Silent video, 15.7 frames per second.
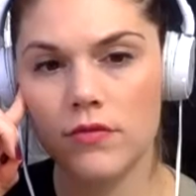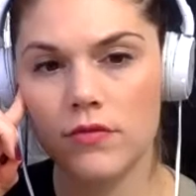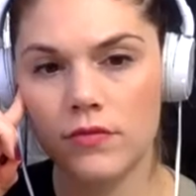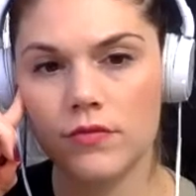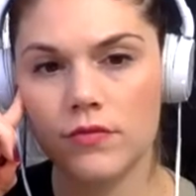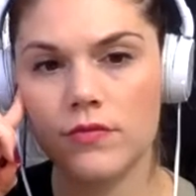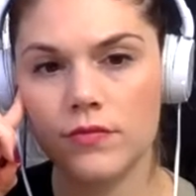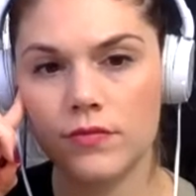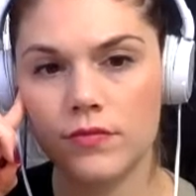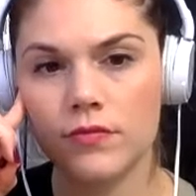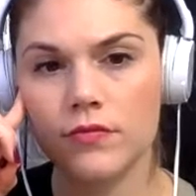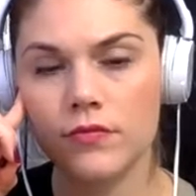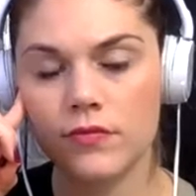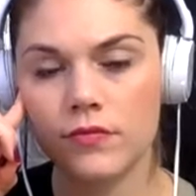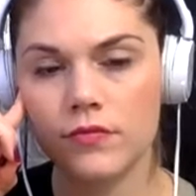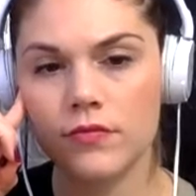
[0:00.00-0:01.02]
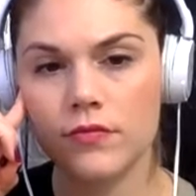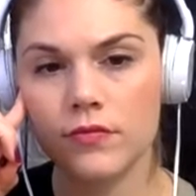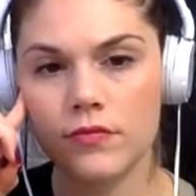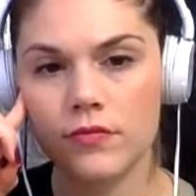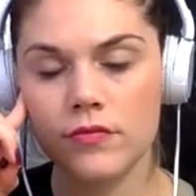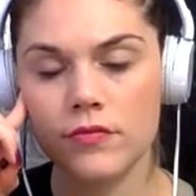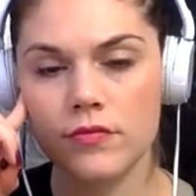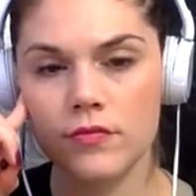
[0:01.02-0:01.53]

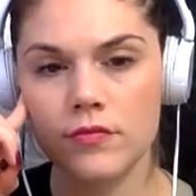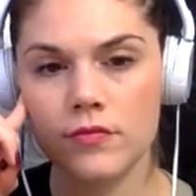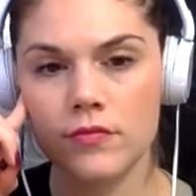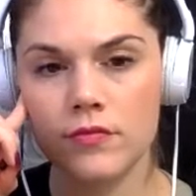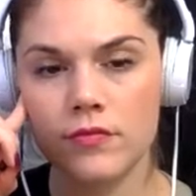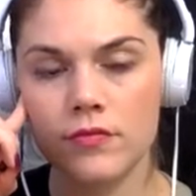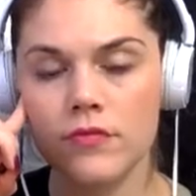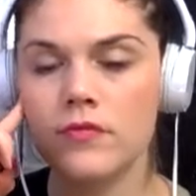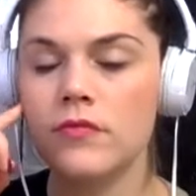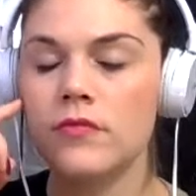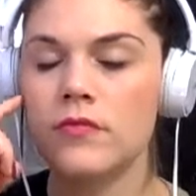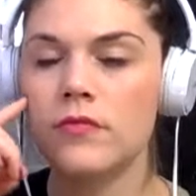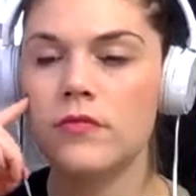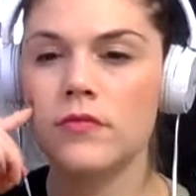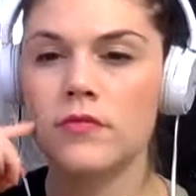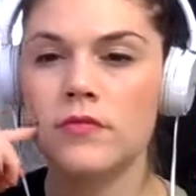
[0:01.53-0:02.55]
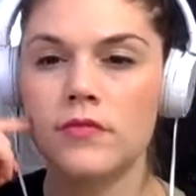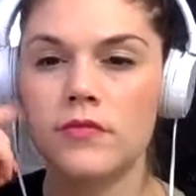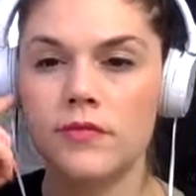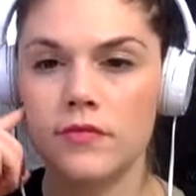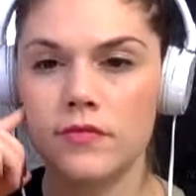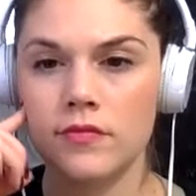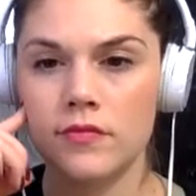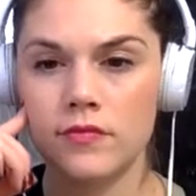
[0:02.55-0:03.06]

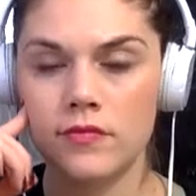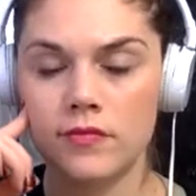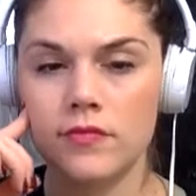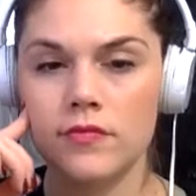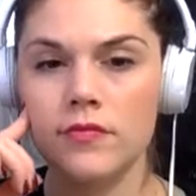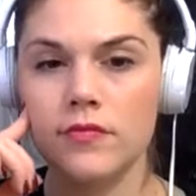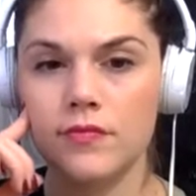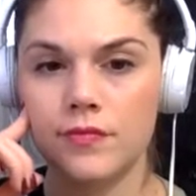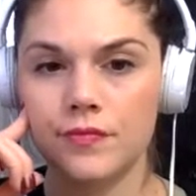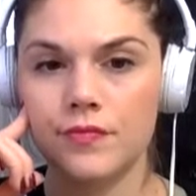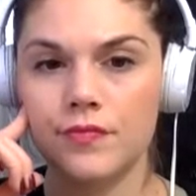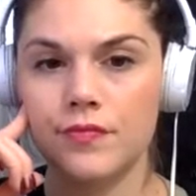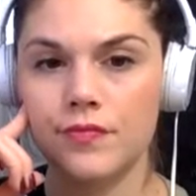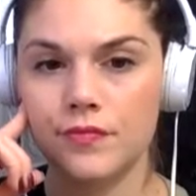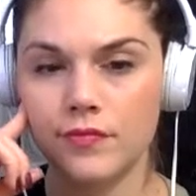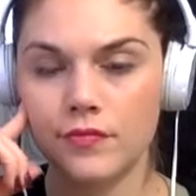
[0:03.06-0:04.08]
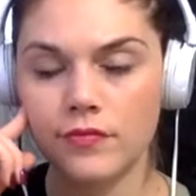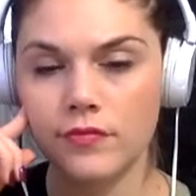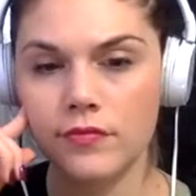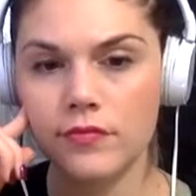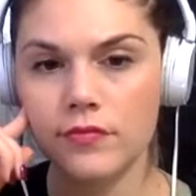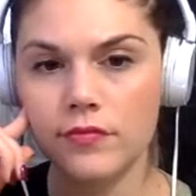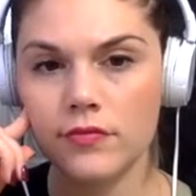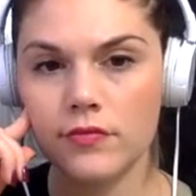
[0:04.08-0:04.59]

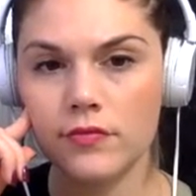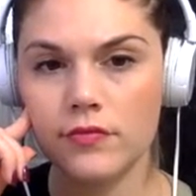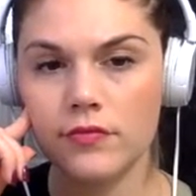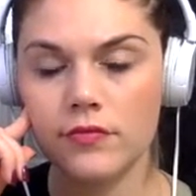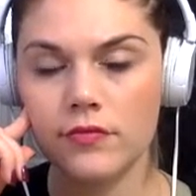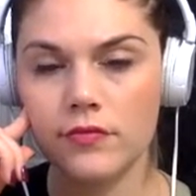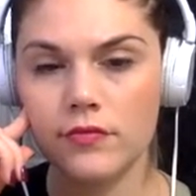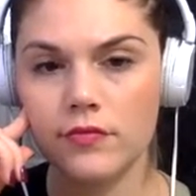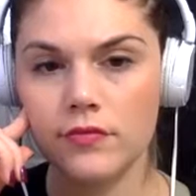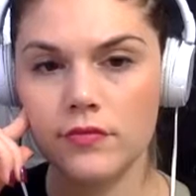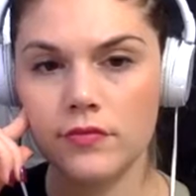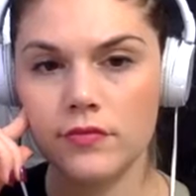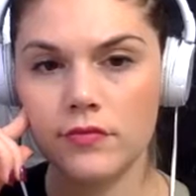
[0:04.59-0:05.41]
[no speech]